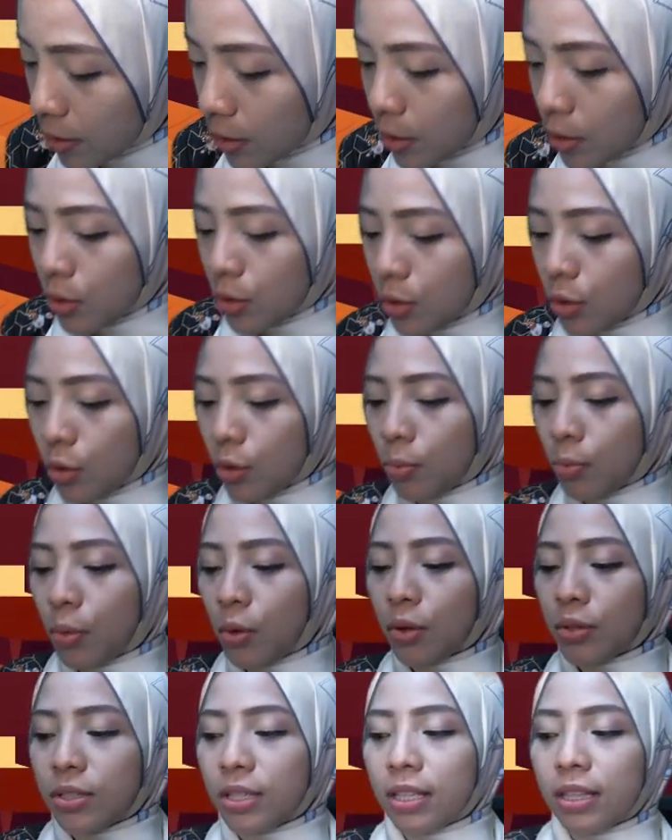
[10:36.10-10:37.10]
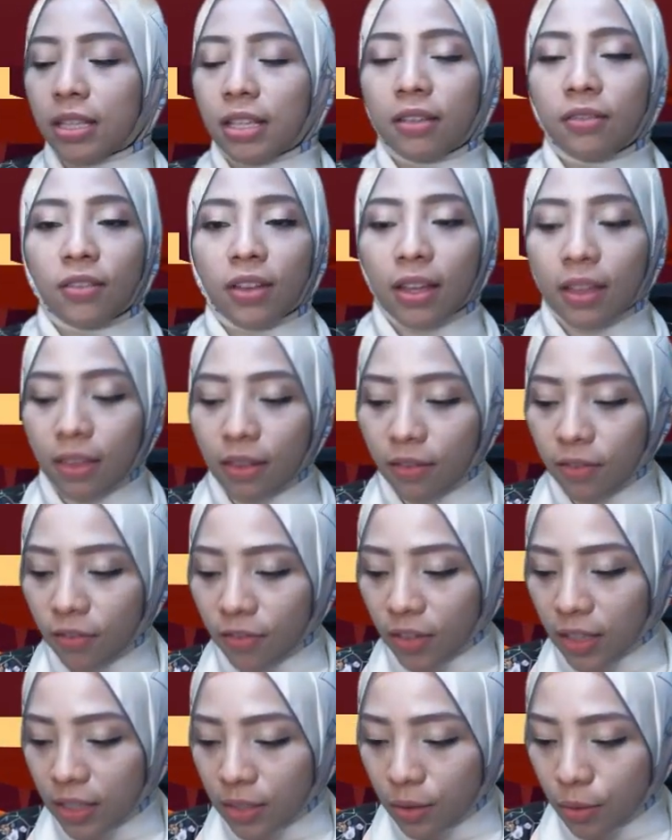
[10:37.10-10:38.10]
so positive at the
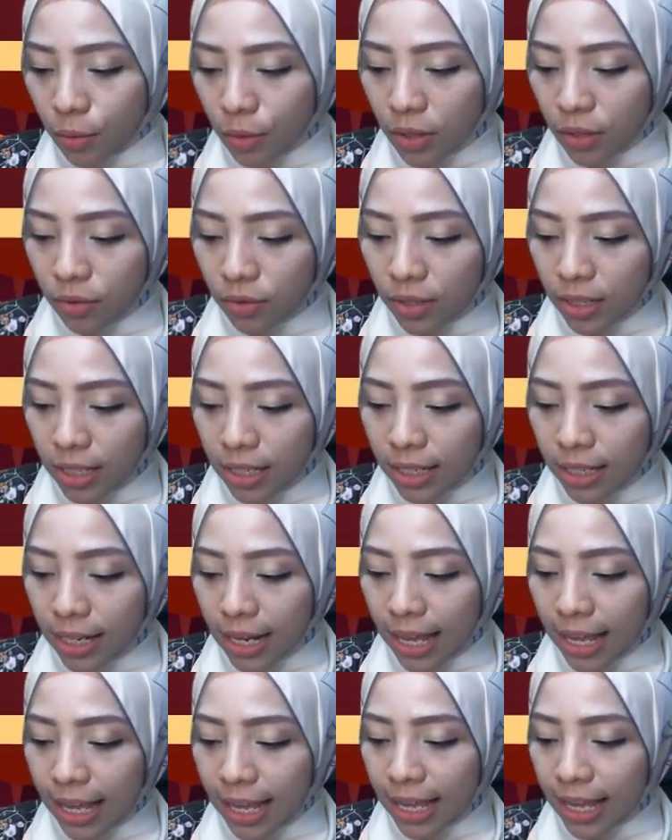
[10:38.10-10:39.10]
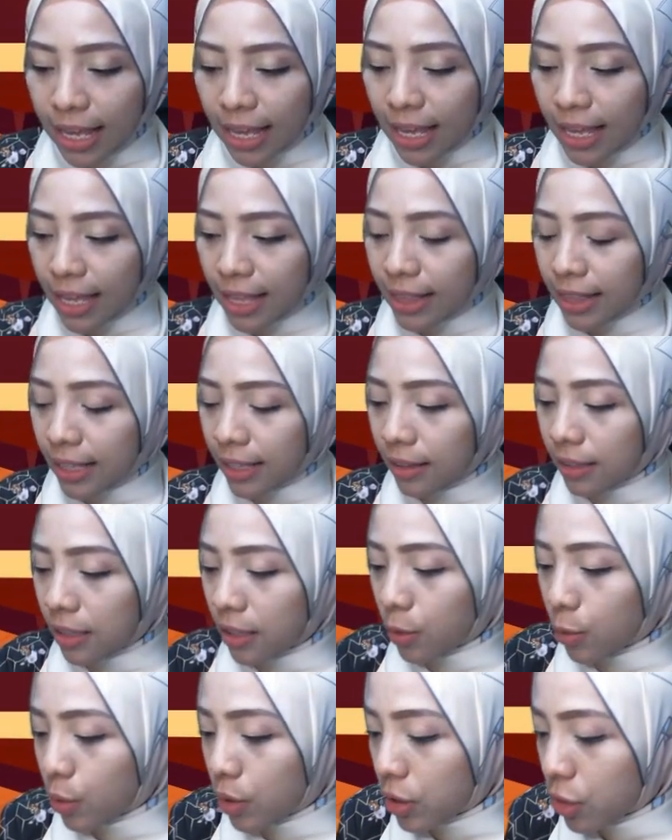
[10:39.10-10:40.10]
first quadrant and the
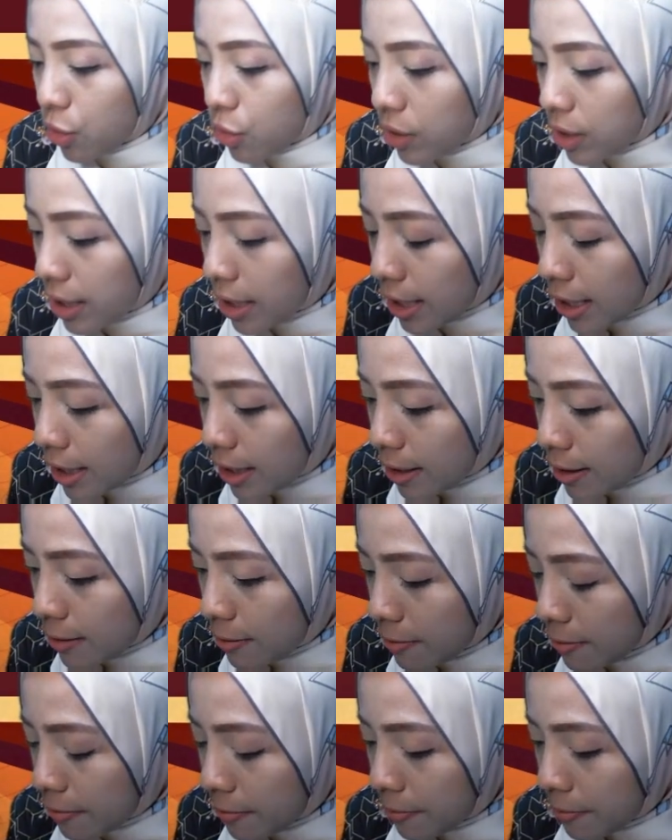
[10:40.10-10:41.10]
third quadrant.